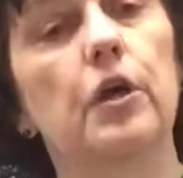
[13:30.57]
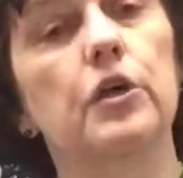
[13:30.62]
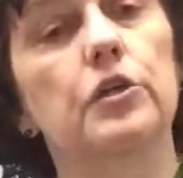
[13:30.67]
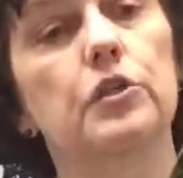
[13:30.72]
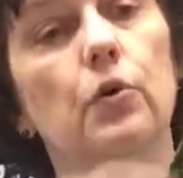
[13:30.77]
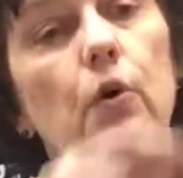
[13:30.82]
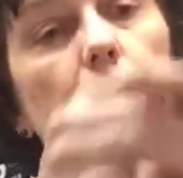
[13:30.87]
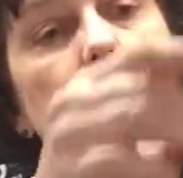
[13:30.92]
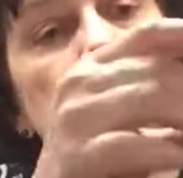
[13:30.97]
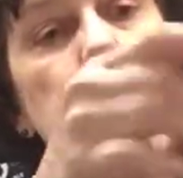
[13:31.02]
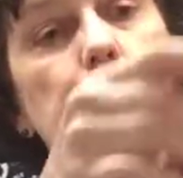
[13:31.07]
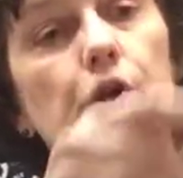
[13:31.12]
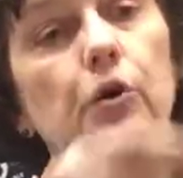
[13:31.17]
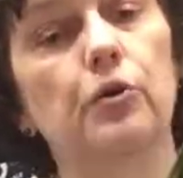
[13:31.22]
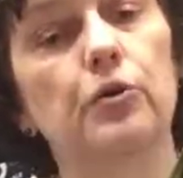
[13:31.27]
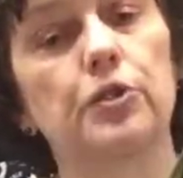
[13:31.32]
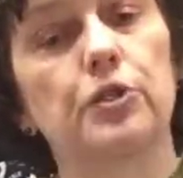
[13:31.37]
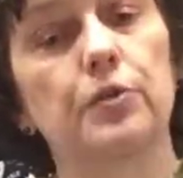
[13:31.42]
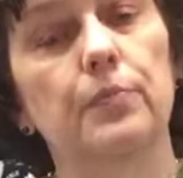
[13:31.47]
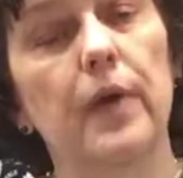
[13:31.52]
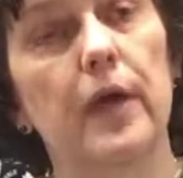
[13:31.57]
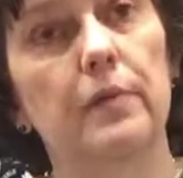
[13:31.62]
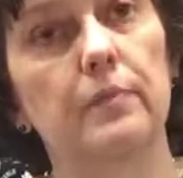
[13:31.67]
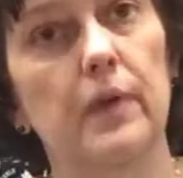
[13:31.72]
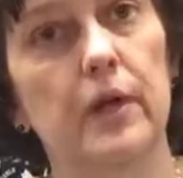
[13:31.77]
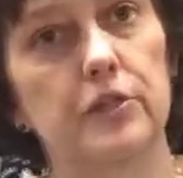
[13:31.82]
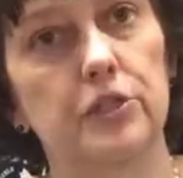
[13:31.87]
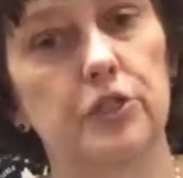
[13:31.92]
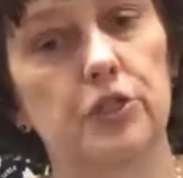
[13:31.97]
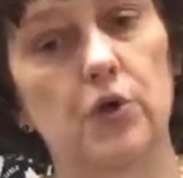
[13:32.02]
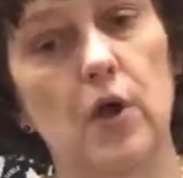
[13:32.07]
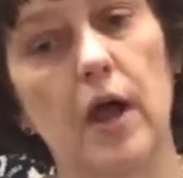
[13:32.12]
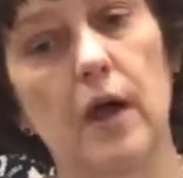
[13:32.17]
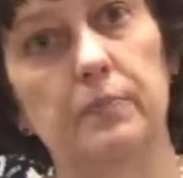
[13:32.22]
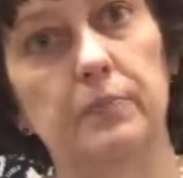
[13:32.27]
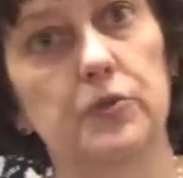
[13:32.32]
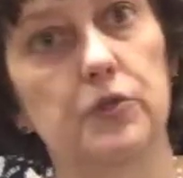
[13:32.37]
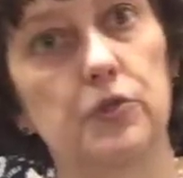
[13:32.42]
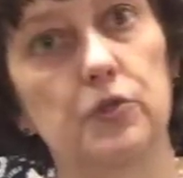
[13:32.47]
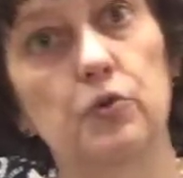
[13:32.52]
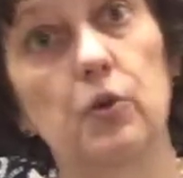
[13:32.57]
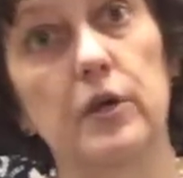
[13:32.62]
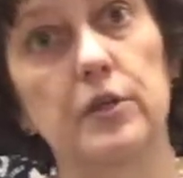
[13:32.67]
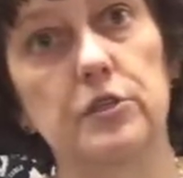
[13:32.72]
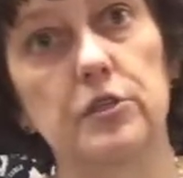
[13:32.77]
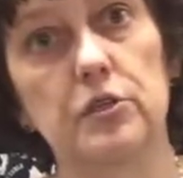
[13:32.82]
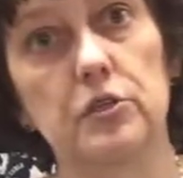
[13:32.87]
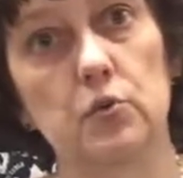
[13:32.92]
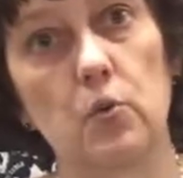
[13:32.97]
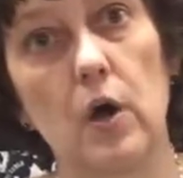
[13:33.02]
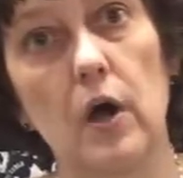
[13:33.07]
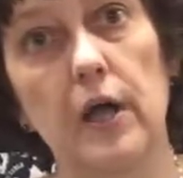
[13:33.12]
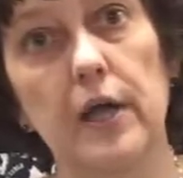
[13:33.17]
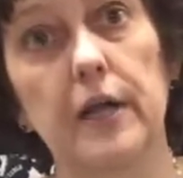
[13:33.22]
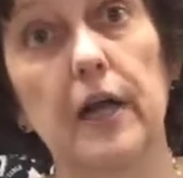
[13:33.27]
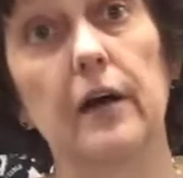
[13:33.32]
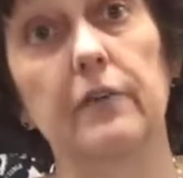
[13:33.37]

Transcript: So I chose to make my straps twice as wide.